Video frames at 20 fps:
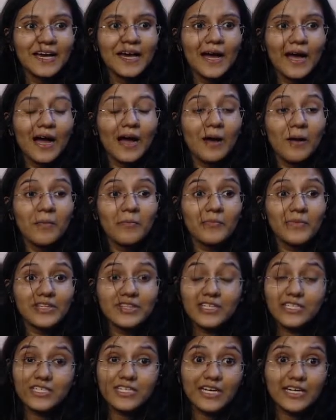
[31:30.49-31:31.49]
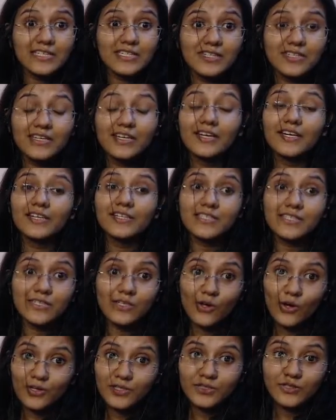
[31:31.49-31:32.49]
The Shastri is
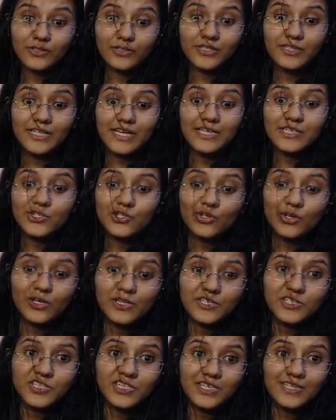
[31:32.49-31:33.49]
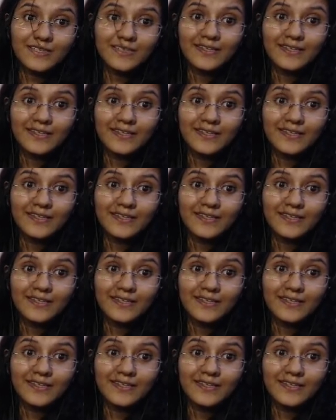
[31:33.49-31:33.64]
not good at astrology,